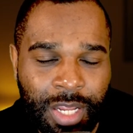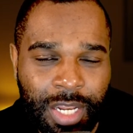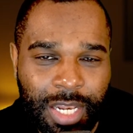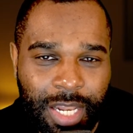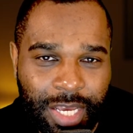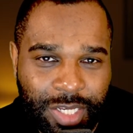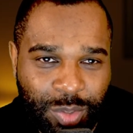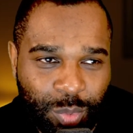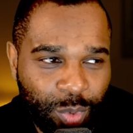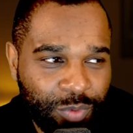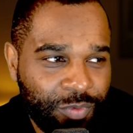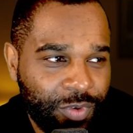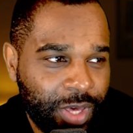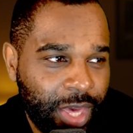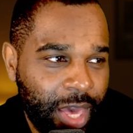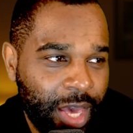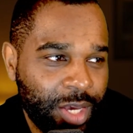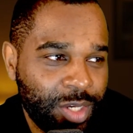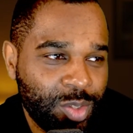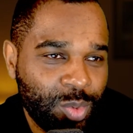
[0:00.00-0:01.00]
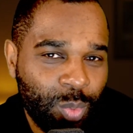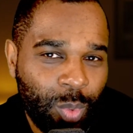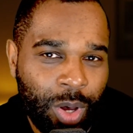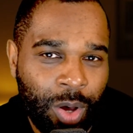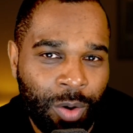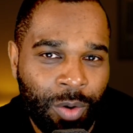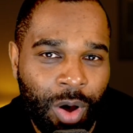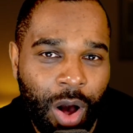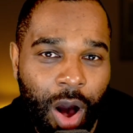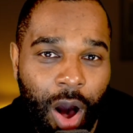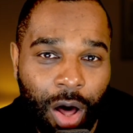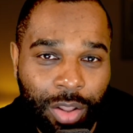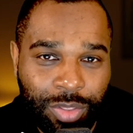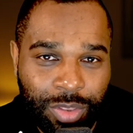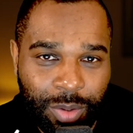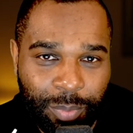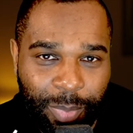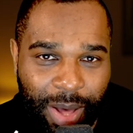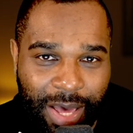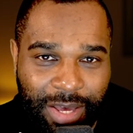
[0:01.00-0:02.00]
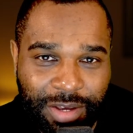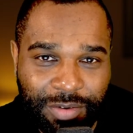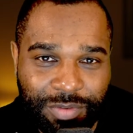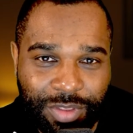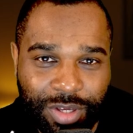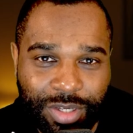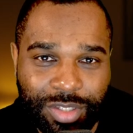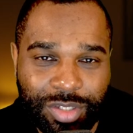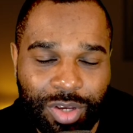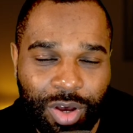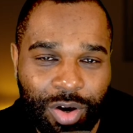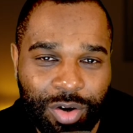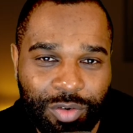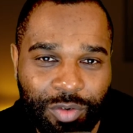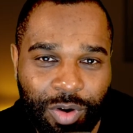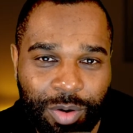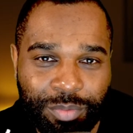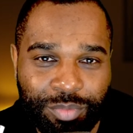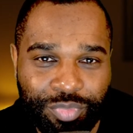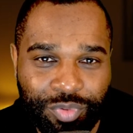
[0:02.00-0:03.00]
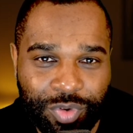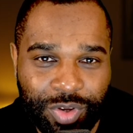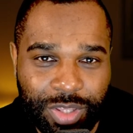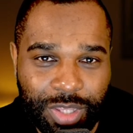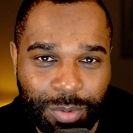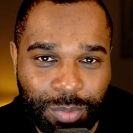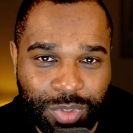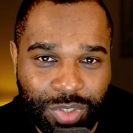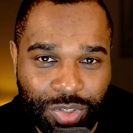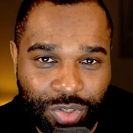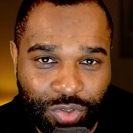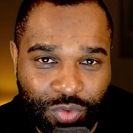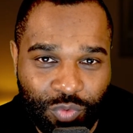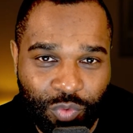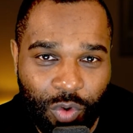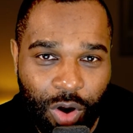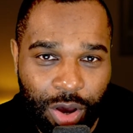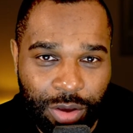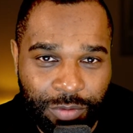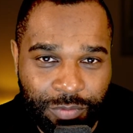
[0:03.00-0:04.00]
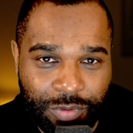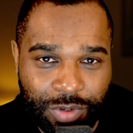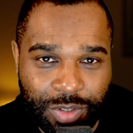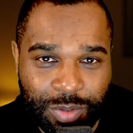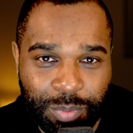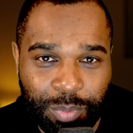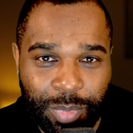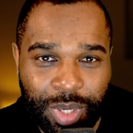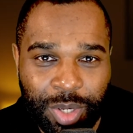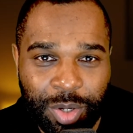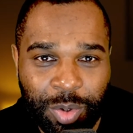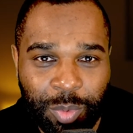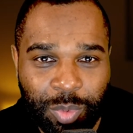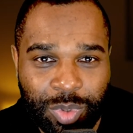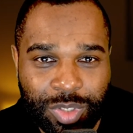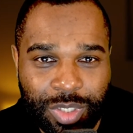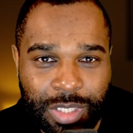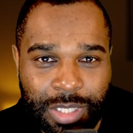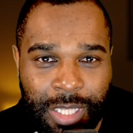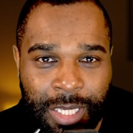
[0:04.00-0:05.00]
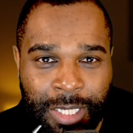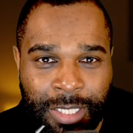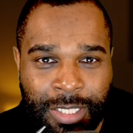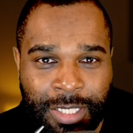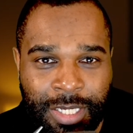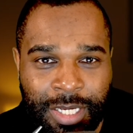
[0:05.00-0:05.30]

Lest we forget as well, on the back of the Qatar Grand Prix, there was a driver's meal, wasn't there?